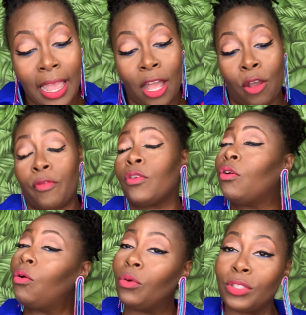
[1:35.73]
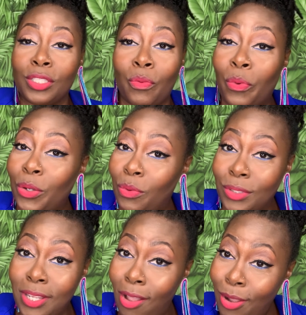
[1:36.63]
Of course, we will
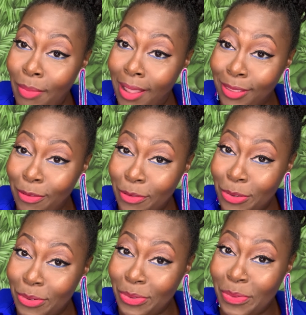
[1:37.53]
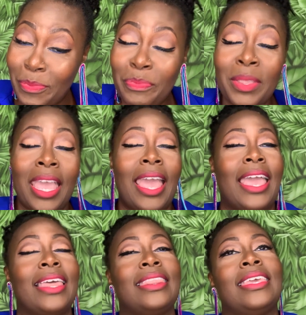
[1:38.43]
talk about the food.
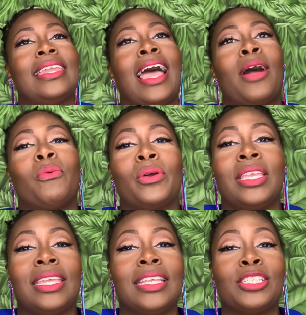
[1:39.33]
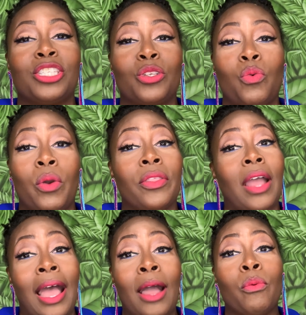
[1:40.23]
And then I will get into whether
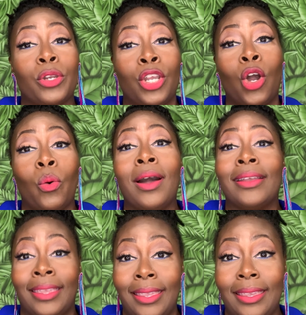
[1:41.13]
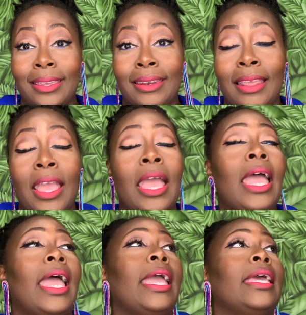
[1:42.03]
I would go again.
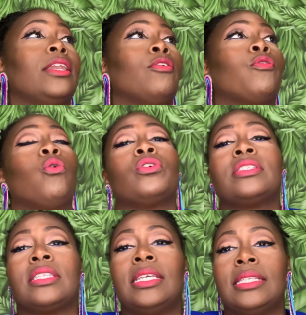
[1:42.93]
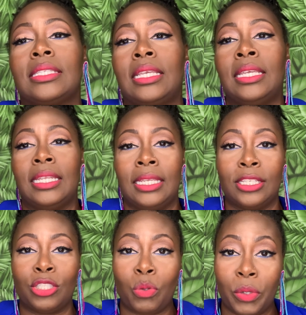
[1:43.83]
And of course, since it
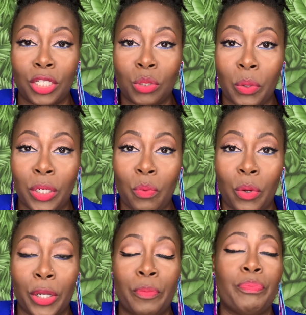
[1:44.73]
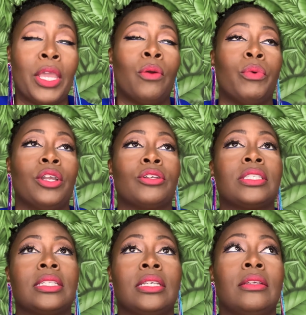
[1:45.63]
is 2021 and we are
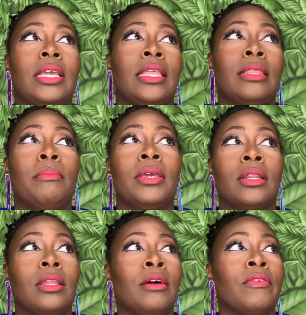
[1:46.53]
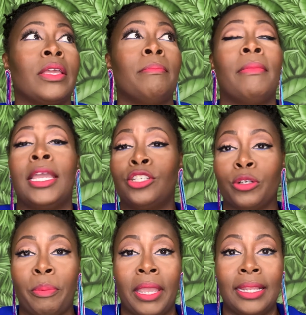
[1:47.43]
still in the middle of a major
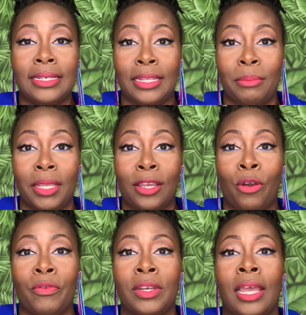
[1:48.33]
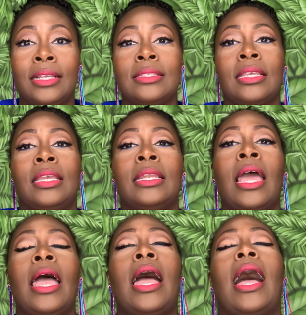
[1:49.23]
pandemic, COVID-19,
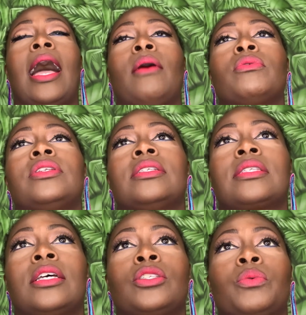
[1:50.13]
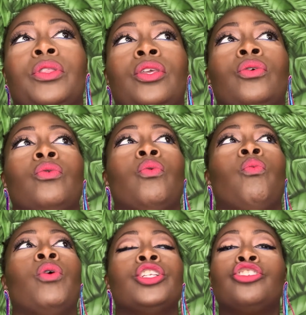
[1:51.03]
I will discuss with you
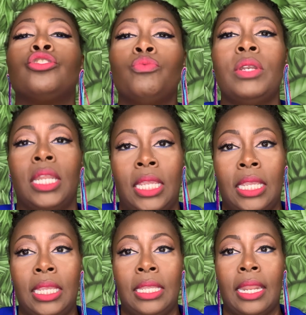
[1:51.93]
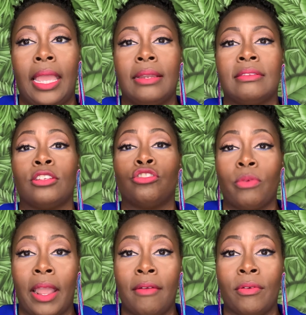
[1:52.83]
what you need to
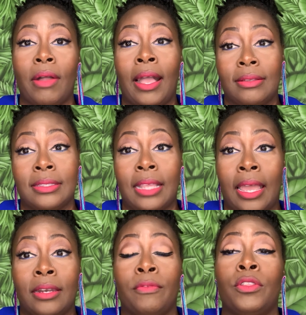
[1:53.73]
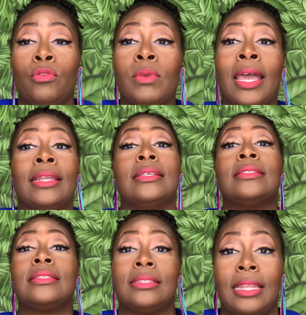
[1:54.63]
travel outside of the United
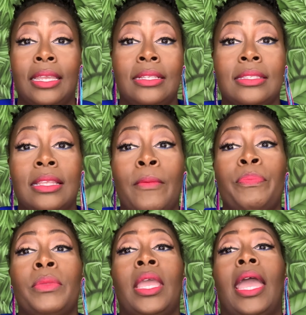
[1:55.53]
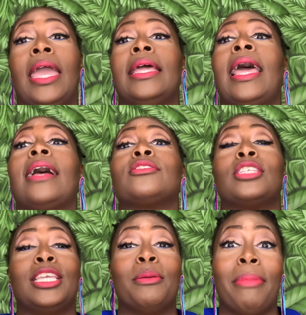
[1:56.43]
States and how to
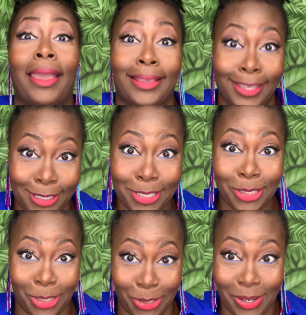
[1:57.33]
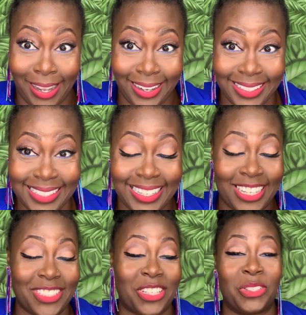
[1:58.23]
get back into the United
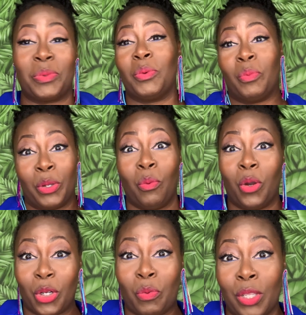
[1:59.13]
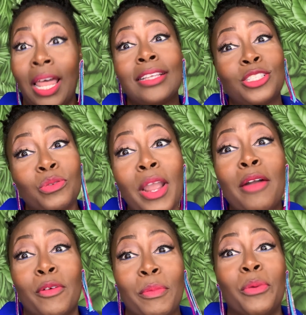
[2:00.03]
States, because we like to
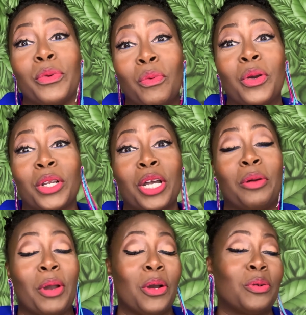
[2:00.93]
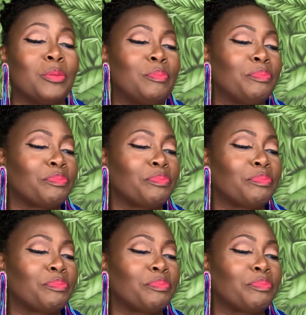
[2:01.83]
travel, but we want to come home.